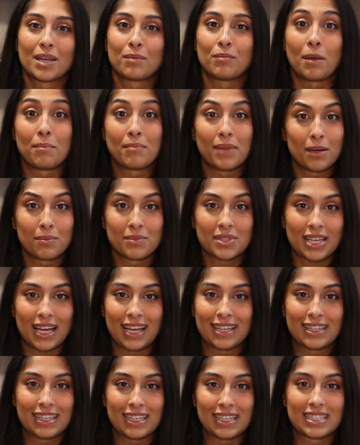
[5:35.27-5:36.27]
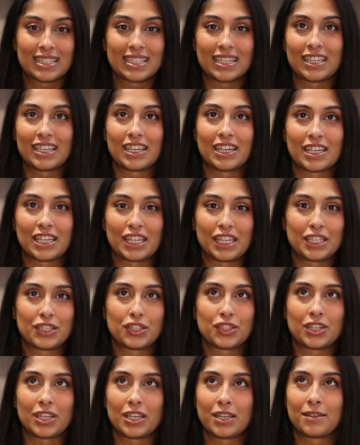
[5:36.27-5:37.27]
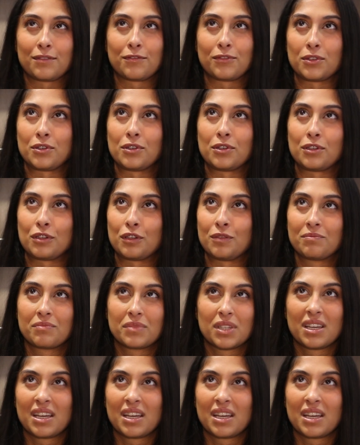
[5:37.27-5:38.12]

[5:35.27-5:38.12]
My mum's had this in her kitchen for